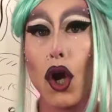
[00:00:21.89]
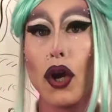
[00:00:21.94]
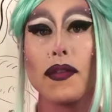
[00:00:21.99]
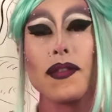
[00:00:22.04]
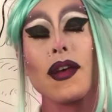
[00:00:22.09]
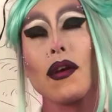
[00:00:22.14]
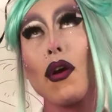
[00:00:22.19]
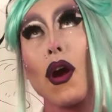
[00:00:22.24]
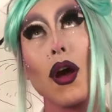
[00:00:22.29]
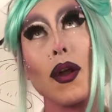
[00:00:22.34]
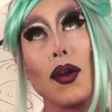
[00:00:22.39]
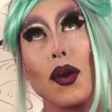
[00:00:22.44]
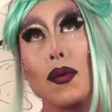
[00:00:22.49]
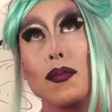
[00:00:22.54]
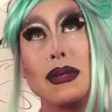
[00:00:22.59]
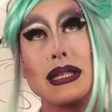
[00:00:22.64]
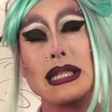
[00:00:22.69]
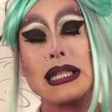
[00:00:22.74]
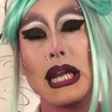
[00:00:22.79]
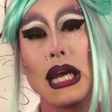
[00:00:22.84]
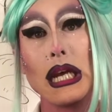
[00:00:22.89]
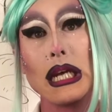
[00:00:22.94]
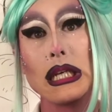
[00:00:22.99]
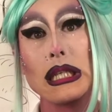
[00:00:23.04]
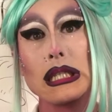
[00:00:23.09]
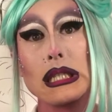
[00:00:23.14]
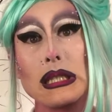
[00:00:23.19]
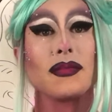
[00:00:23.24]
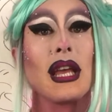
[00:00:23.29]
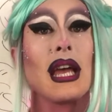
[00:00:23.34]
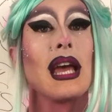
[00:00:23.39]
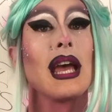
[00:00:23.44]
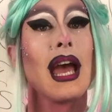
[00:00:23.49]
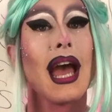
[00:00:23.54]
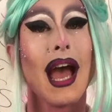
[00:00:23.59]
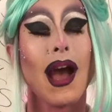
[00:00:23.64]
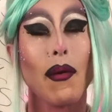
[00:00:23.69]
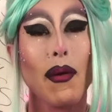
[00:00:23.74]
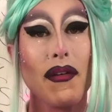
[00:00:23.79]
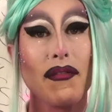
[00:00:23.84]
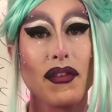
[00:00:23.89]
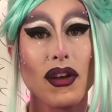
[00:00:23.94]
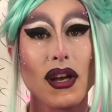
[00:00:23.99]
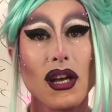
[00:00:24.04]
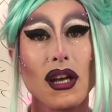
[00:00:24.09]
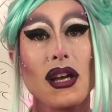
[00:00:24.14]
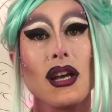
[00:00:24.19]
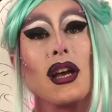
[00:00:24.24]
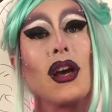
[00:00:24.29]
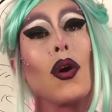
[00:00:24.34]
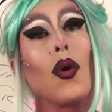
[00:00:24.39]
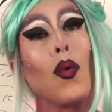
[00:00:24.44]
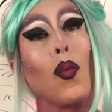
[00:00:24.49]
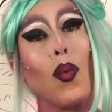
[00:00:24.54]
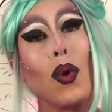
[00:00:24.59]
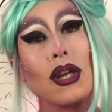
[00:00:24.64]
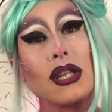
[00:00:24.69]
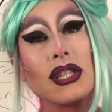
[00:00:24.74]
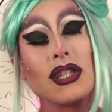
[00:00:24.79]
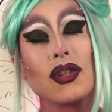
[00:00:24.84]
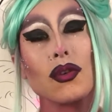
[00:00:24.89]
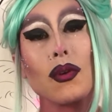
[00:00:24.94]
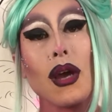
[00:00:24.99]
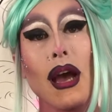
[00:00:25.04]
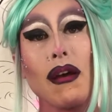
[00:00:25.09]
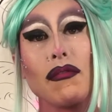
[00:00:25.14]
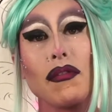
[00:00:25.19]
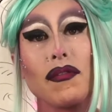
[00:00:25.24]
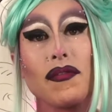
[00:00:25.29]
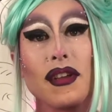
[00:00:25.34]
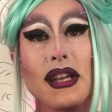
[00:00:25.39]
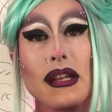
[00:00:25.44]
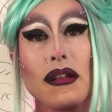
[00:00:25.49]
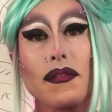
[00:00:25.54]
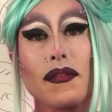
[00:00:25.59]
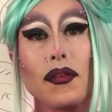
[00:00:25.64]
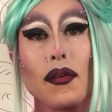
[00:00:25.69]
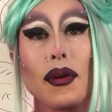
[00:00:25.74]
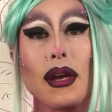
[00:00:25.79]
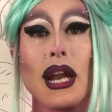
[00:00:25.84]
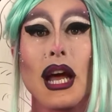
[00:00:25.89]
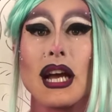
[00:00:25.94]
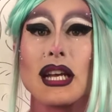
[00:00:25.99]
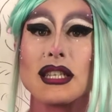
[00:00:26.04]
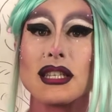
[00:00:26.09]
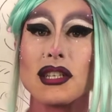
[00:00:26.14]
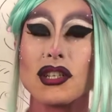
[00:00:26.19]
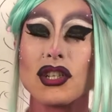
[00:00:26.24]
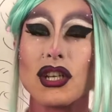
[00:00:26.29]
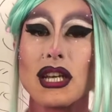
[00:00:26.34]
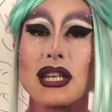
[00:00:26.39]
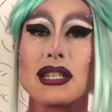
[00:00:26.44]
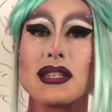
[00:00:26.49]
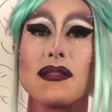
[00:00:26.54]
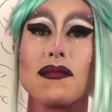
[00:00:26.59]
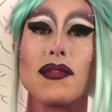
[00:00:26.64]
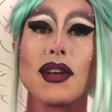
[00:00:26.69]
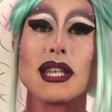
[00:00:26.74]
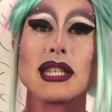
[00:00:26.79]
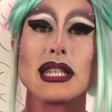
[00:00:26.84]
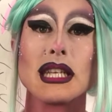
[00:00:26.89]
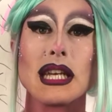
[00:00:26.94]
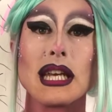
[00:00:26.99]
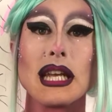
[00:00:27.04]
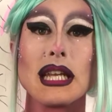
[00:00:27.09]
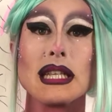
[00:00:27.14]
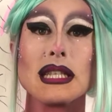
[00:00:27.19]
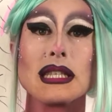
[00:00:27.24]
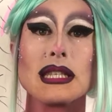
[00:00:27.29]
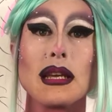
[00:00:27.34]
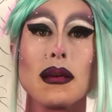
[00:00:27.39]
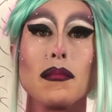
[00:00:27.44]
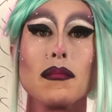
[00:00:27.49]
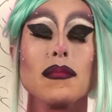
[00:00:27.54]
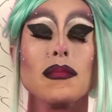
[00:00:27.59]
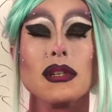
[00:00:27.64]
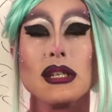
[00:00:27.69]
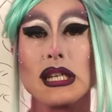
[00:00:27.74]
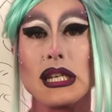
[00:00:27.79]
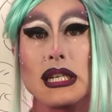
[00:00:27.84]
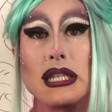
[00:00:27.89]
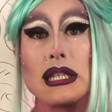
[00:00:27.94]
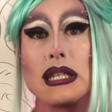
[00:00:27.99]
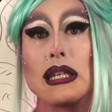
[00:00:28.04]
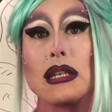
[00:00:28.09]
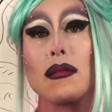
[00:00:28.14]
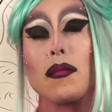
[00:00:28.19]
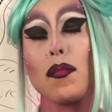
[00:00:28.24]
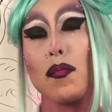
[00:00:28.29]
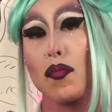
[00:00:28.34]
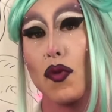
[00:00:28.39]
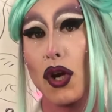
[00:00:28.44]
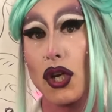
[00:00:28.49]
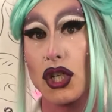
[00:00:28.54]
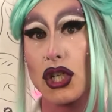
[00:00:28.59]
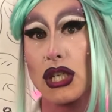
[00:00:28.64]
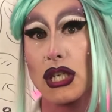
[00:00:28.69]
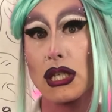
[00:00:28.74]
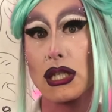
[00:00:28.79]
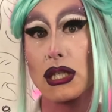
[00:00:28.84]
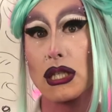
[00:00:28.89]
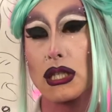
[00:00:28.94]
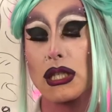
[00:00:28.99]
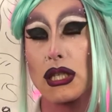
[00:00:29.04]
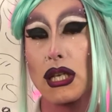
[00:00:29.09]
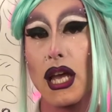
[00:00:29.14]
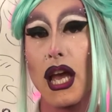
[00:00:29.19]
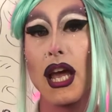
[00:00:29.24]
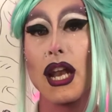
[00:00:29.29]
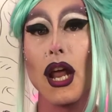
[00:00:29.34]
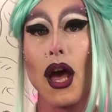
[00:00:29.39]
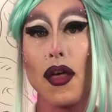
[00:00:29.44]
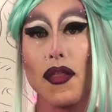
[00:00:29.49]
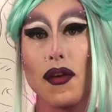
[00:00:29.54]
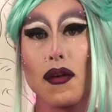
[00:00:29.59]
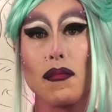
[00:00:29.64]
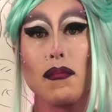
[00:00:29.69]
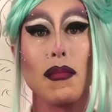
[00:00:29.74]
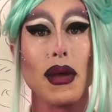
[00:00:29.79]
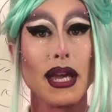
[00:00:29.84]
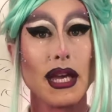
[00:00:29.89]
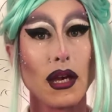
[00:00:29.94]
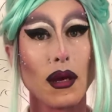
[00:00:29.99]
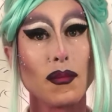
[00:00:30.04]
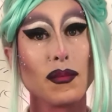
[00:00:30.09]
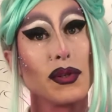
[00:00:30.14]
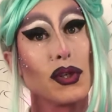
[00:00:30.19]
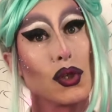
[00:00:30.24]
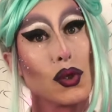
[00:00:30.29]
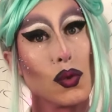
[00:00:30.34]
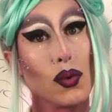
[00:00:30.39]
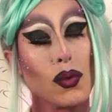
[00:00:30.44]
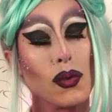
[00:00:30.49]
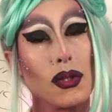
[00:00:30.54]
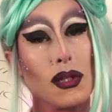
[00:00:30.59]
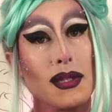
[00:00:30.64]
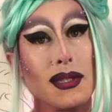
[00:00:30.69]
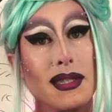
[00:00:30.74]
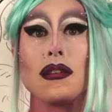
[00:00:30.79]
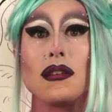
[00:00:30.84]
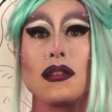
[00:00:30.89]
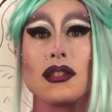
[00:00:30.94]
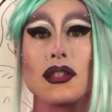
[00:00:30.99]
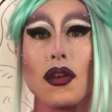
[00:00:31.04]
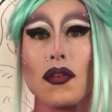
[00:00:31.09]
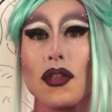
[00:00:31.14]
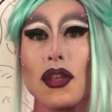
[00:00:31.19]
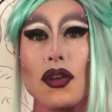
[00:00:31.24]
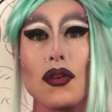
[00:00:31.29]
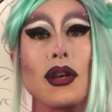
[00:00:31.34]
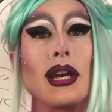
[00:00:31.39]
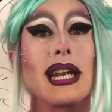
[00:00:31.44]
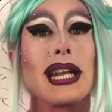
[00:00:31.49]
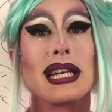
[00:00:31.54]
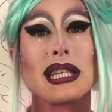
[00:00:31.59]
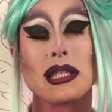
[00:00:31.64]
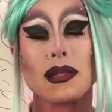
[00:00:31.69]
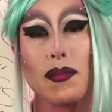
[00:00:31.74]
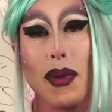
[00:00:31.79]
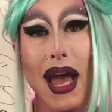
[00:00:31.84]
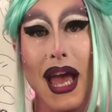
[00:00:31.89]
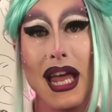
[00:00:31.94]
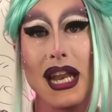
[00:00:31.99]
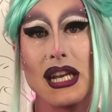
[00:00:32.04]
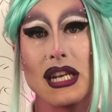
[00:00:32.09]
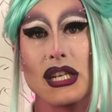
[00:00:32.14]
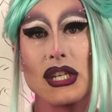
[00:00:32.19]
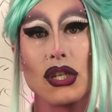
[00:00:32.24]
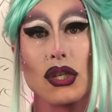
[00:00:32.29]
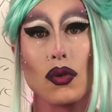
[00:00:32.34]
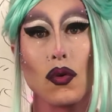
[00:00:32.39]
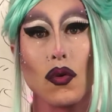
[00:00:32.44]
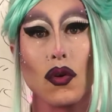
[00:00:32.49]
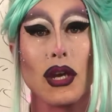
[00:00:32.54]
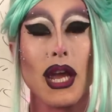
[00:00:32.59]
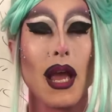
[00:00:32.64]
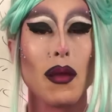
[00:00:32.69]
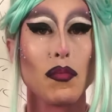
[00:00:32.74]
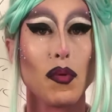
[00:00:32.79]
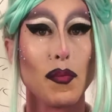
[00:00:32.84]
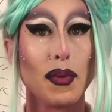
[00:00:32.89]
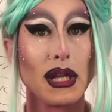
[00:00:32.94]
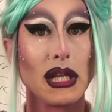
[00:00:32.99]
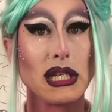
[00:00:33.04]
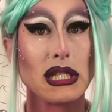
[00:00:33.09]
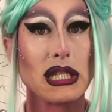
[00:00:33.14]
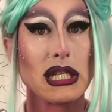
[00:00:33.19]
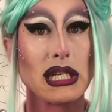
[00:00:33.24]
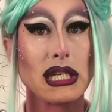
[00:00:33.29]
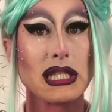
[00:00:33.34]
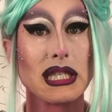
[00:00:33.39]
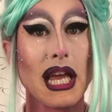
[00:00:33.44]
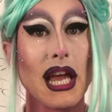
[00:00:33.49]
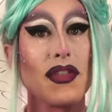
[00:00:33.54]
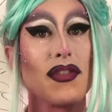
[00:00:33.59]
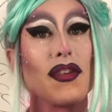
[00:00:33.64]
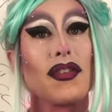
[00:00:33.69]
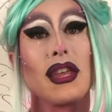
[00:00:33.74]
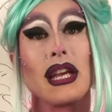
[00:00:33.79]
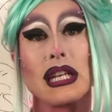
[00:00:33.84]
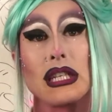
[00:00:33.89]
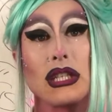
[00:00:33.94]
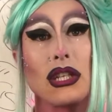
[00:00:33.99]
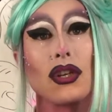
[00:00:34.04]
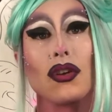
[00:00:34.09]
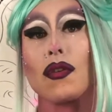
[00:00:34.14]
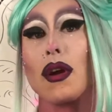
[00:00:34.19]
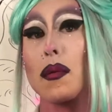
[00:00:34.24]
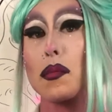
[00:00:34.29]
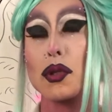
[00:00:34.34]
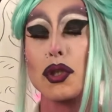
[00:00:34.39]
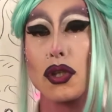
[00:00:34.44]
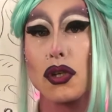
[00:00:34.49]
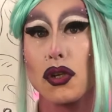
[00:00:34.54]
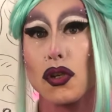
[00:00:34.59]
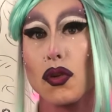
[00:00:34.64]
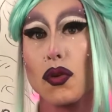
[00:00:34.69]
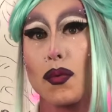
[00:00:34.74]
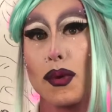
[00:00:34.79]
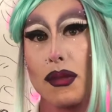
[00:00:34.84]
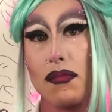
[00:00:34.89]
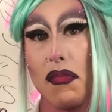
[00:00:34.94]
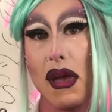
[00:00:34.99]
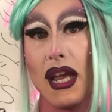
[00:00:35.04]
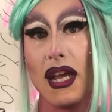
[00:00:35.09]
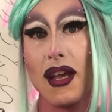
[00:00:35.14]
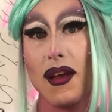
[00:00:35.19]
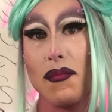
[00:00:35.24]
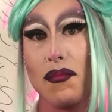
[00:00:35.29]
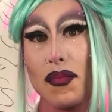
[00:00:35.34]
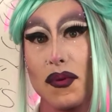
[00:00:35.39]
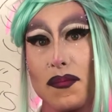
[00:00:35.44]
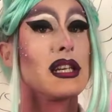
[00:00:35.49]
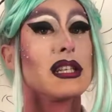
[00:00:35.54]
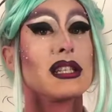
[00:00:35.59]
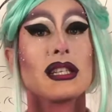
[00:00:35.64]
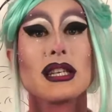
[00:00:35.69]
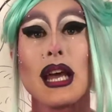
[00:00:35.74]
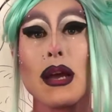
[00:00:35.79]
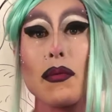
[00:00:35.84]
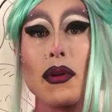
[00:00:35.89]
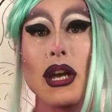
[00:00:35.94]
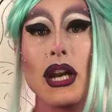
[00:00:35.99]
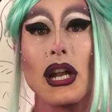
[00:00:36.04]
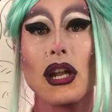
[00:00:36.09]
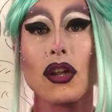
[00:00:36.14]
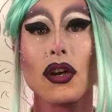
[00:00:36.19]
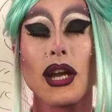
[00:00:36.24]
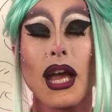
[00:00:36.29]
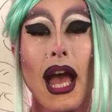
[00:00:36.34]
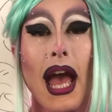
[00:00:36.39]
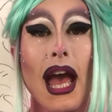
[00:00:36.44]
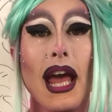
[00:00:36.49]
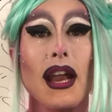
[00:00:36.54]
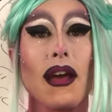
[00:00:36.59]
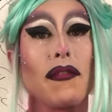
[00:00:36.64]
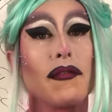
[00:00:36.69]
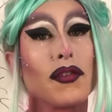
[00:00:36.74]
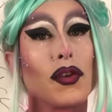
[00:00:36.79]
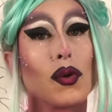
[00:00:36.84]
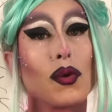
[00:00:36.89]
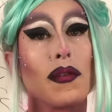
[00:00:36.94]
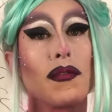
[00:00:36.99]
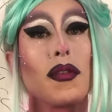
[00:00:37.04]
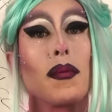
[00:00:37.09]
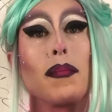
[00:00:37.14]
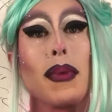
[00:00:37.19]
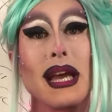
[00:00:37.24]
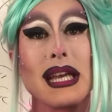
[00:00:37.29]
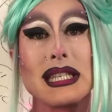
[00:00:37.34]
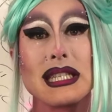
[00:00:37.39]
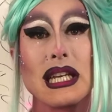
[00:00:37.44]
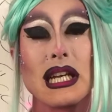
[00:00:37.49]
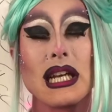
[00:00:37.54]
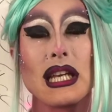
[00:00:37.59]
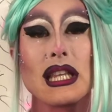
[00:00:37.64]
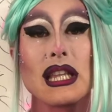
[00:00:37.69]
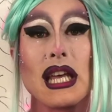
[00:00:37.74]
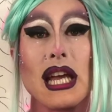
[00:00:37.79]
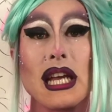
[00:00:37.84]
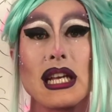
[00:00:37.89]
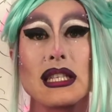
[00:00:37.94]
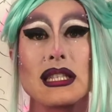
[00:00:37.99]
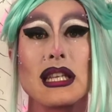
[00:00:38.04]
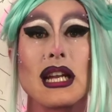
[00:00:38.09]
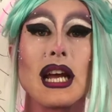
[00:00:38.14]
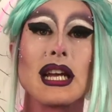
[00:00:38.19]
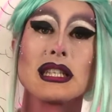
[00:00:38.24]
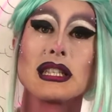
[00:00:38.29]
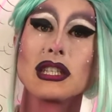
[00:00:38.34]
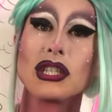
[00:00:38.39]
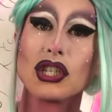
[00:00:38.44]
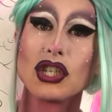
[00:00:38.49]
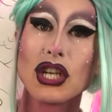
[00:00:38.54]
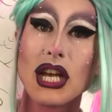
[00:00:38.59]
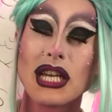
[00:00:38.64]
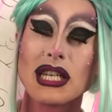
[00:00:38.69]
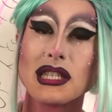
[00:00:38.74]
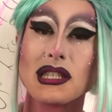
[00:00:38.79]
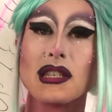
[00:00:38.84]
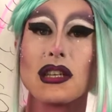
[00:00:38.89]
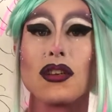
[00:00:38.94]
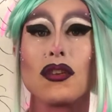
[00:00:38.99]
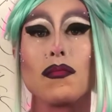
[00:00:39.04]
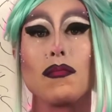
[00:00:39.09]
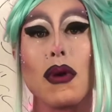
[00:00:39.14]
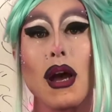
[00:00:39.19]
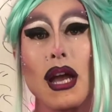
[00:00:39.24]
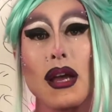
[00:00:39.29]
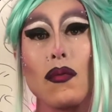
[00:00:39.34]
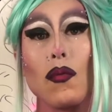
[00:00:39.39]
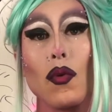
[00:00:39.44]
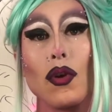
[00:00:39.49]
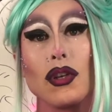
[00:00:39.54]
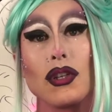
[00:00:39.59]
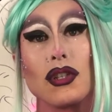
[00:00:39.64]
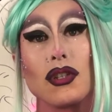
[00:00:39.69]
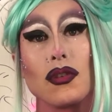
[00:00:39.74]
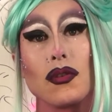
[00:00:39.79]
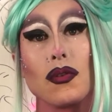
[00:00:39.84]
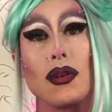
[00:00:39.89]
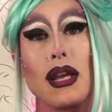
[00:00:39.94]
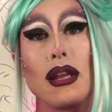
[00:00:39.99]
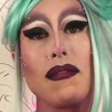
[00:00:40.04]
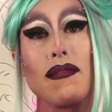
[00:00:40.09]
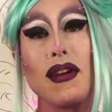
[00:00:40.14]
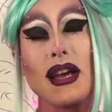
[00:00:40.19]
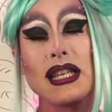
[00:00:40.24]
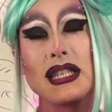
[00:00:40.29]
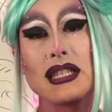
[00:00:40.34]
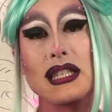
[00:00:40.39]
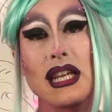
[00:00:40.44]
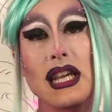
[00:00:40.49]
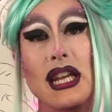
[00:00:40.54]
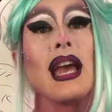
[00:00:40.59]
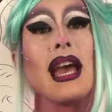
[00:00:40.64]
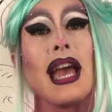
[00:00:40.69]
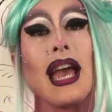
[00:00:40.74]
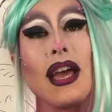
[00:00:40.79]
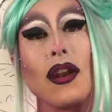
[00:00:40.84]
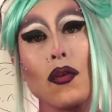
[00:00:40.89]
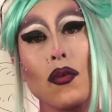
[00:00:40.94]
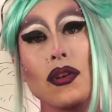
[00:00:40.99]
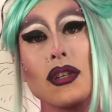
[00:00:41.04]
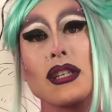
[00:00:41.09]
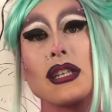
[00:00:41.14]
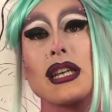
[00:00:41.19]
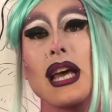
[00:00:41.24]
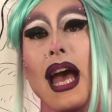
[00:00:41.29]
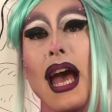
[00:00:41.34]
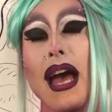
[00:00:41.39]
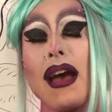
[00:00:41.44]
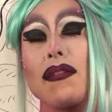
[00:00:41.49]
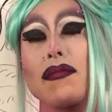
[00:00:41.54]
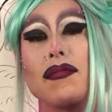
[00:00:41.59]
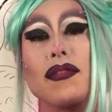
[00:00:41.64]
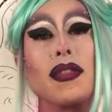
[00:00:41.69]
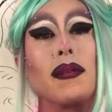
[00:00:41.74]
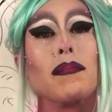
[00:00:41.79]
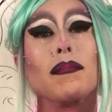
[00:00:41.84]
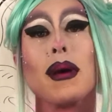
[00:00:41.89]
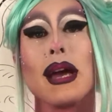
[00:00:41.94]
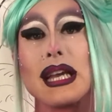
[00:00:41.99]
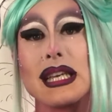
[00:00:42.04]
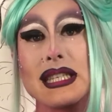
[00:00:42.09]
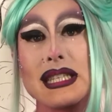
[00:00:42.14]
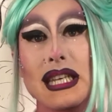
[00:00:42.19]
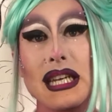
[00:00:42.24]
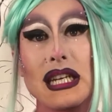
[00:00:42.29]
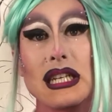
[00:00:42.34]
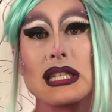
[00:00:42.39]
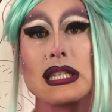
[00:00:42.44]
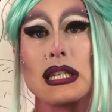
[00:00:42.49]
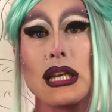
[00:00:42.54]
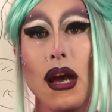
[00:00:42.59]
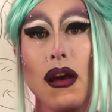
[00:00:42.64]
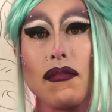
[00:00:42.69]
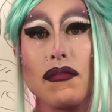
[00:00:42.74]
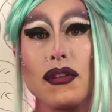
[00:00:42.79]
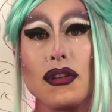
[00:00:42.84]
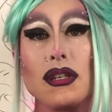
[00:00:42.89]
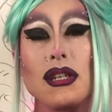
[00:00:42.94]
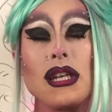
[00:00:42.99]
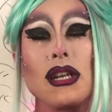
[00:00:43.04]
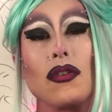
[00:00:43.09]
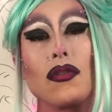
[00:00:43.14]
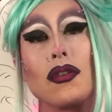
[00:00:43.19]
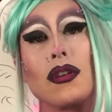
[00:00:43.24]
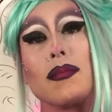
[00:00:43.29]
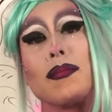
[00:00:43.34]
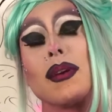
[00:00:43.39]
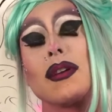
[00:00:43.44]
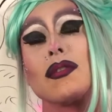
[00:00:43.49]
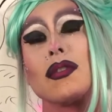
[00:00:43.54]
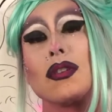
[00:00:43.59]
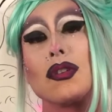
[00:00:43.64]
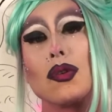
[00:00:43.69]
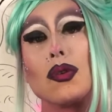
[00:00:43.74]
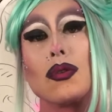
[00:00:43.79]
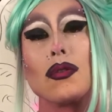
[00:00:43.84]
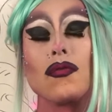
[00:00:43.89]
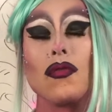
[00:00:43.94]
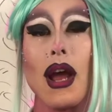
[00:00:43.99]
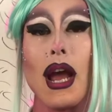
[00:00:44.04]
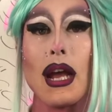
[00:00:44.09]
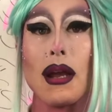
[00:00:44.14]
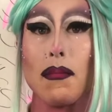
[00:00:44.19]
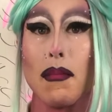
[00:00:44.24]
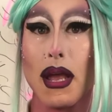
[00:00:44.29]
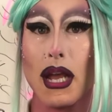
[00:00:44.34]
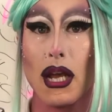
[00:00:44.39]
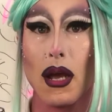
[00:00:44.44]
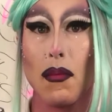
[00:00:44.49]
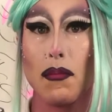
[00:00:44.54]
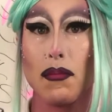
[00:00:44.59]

there are no mistakes. However, once you have a feel for it, I suggest investing in some decent brushes and other makeup tools so that you can expand your capabilities and the things that you're able to do with makeup. Today we're going to look at a few of the basic things that I suggest that you might want to invest in order to have the basics covered in order to be able to do drag makeup.